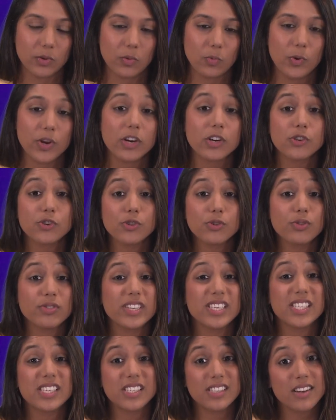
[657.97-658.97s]
We are
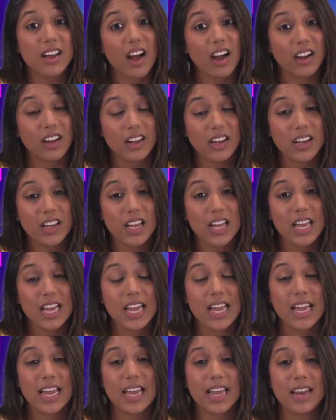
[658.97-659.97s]
truly stuck,
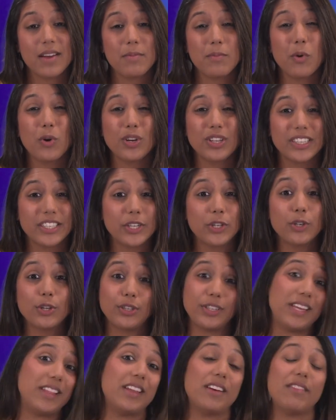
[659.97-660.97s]
and more
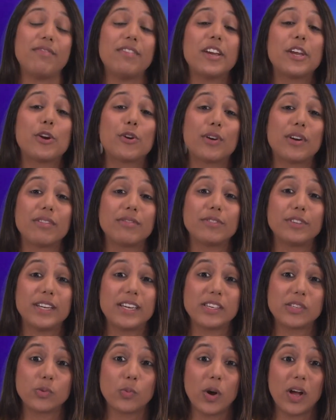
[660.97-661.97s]
literally than figuratively as